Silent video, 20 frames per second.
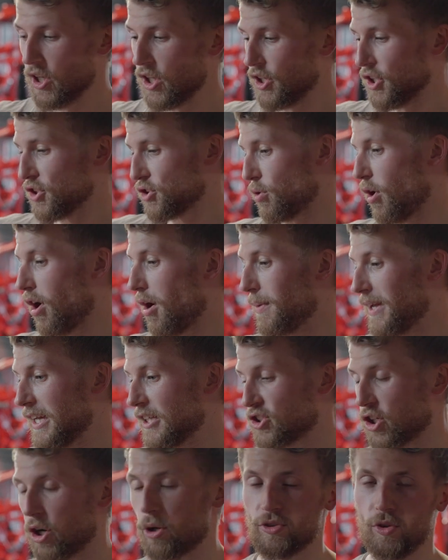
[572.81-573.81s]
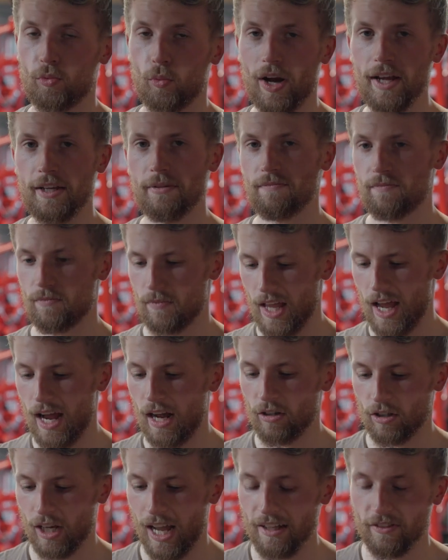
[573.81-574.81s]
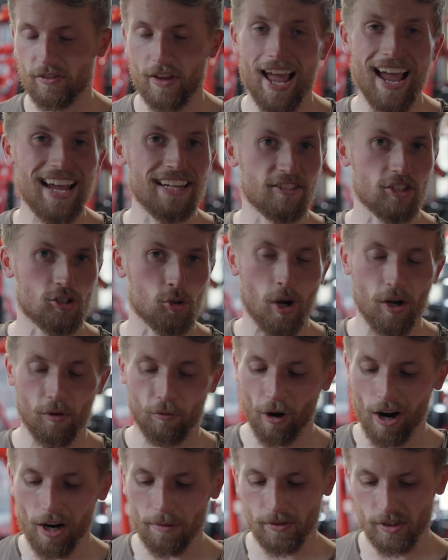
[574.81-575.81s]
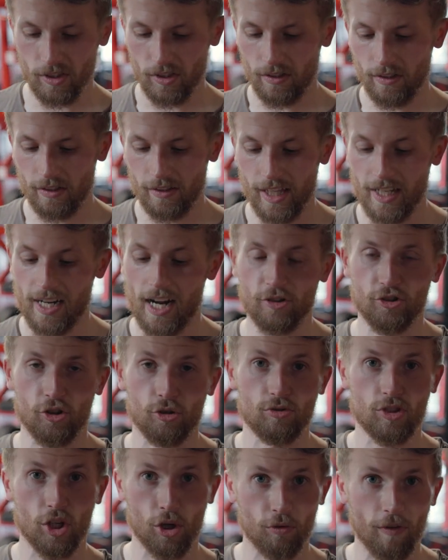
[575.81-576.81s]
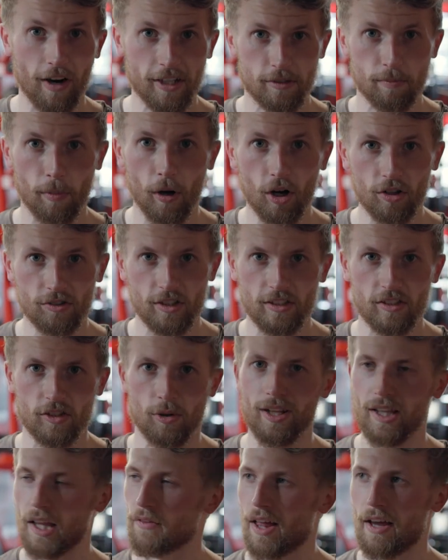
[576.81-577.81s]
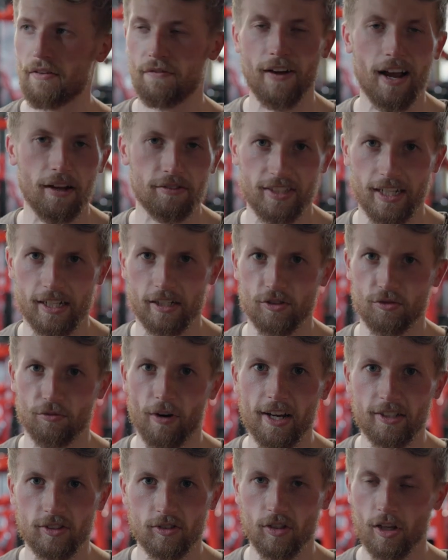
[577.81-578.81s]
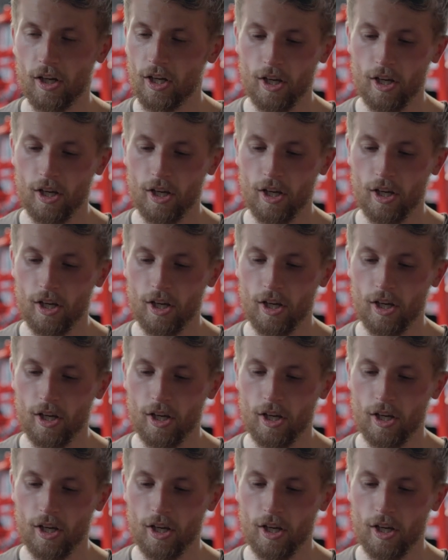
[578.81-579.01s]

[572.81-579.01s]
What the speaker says: So it'll be a chosen weight, I'll get 8 to 12 reps, then I'll do 2 rest pauses, so I'll have like 5 seconds rest,